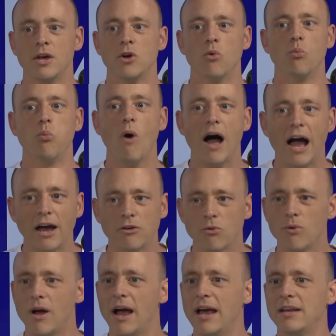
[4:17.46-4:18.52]
wide
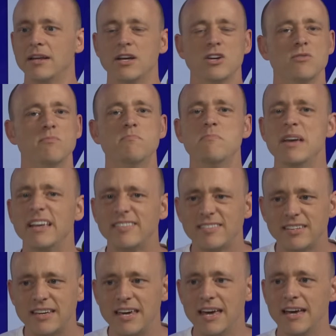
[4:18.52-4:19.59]
right,
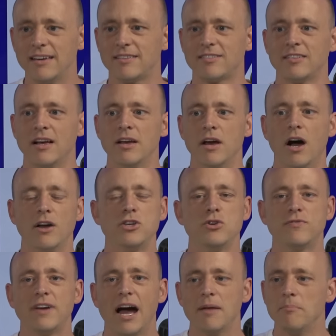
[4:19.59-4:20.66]
missed kicks. Uh,
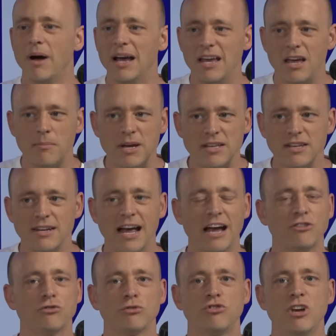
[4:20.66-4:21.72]
you've got Miami in the
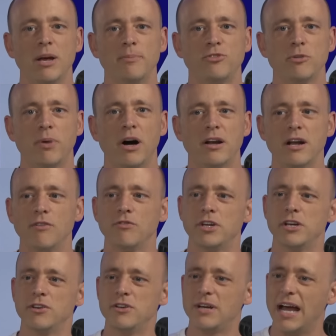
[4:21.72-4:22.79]
national championship hunt every
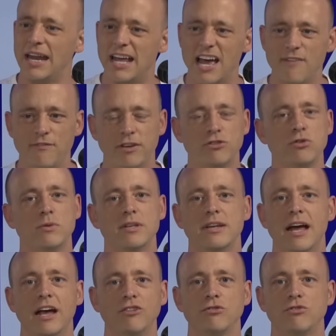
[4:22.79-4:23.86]
year. You got FSU in the
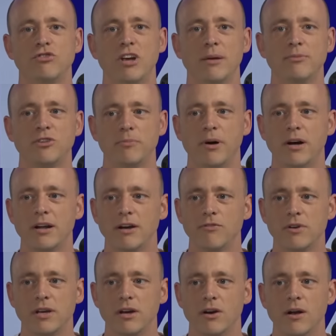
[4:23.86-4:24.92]
national championship hunt
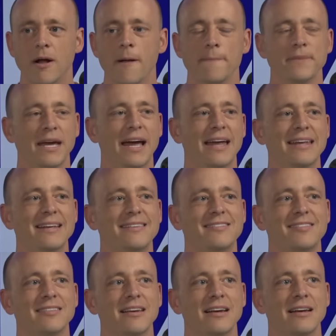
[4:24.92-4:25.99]
every year, and
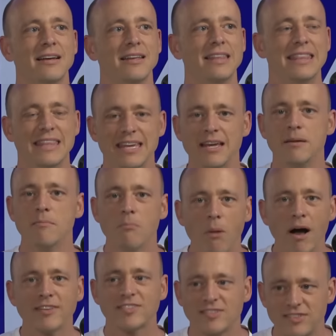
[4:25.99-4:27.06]
it's the
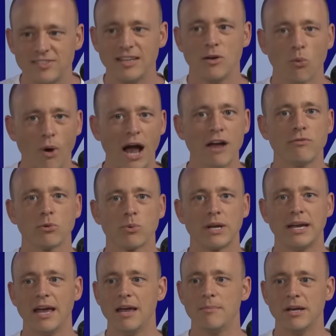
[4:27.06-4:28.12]
must see rivalry
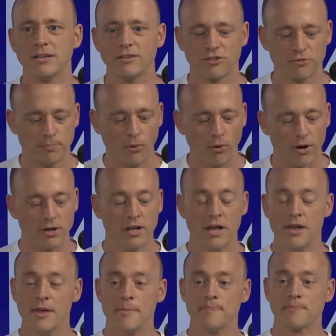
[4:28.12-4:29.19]
game in the sport.
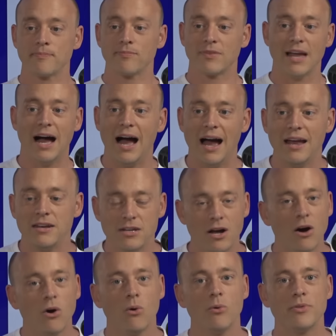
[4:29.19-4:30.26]
I
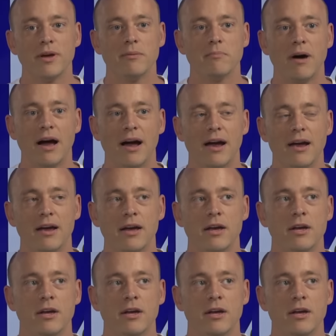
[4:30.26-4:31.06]
know that my